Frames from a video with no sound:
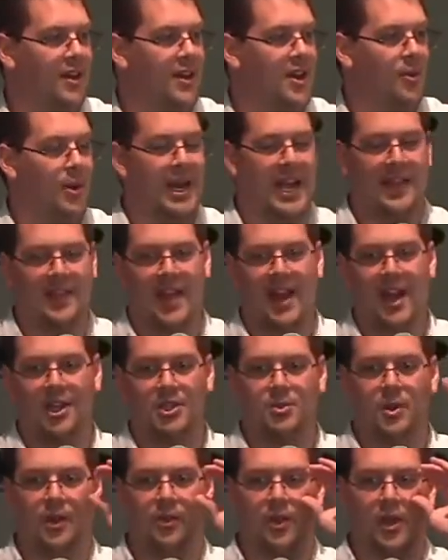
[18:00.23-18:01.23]
We get that
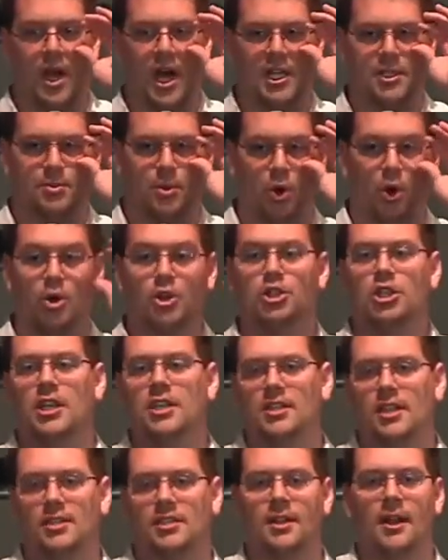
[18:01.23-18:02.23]
elsewhere in the gospel. Or
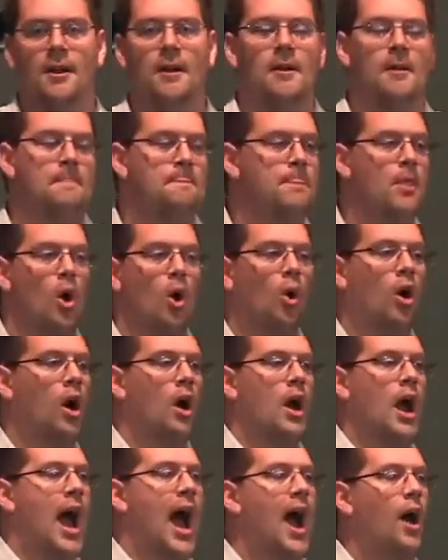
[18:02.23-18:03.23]
Jesus,
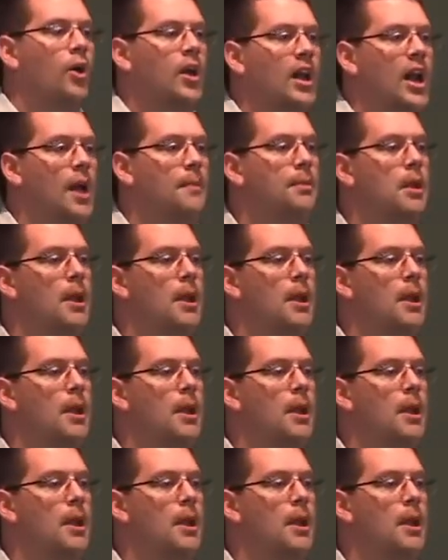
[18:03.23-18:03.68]
how can I be a